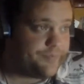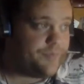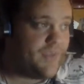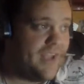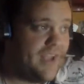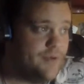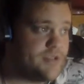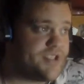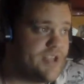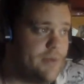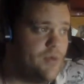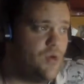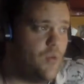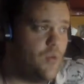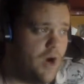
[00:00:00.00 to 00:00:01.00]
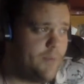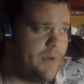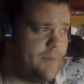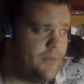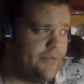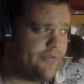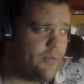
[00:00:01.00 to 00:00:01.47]
And there's some who walk
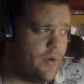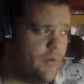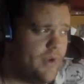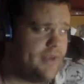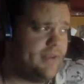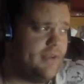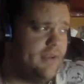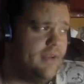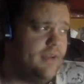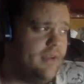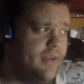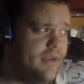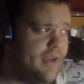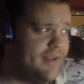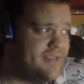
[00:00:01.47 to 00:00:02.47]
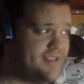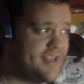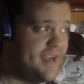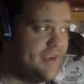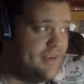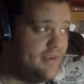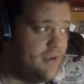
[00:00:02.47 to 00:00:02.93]
people through it and
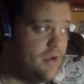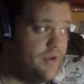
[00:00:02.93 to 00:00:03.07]
say